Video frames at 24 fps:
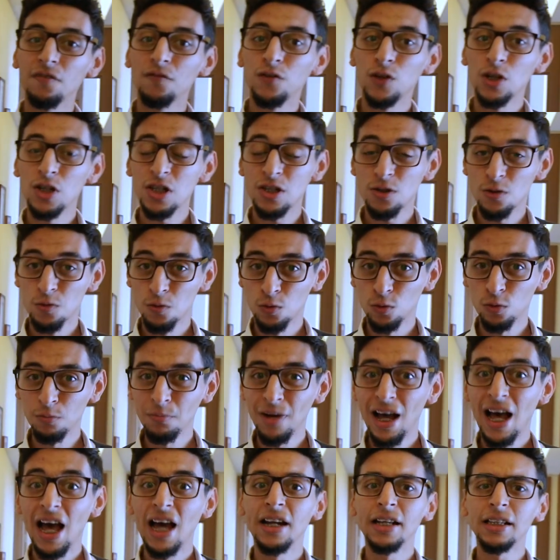the first
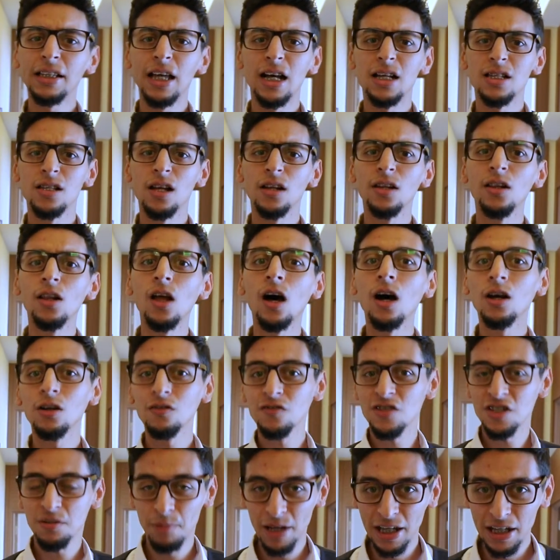room and it has a lot of
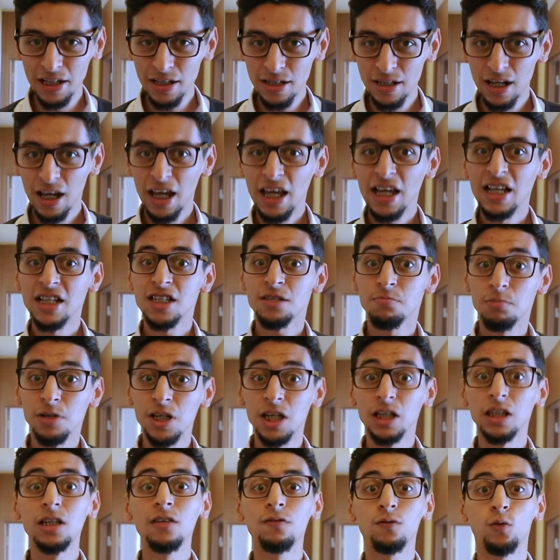space,
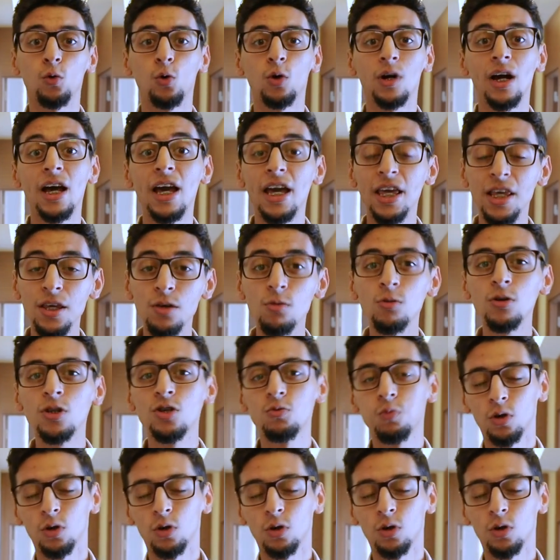especially for a huge